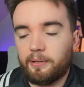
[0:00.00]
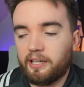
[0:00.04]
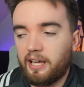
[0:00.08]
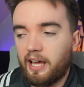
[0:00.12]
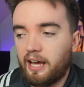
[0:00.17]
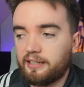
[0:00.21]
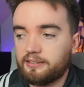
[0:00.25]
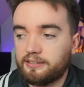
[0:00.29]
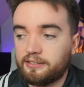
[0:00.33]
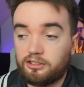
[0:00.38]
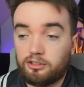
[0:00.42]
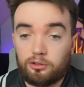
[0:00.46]

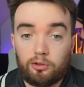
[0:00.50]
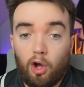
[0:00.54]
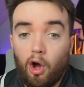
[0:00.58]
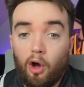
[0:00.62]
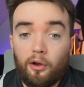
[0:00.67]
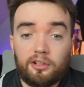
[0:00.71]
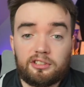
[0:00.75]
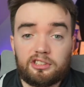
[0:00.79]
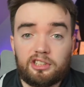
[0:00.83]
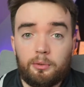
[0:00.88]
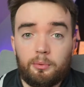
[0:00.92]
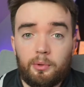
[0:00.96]
And
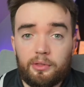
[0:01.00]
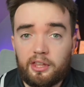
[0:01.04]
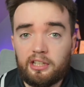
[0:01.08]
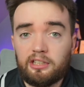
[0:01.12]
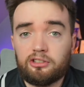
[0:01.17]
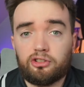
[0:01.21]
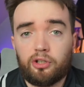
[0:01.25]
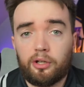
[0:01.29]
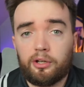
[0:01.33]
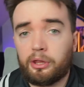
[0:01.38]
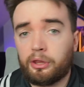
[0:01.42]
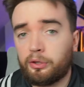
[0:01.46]
honestly, within
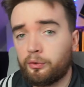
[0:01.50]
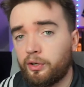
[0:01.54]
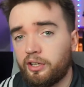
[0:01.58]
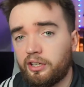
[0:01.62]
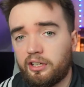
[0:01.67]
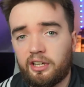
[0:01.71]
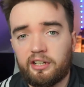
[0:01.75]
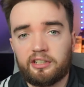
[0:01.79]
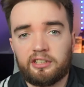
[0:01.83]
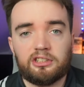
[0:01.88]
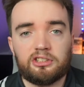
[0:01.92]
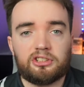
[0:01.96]
2 to 3
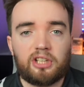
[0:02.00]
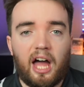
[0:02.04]
years,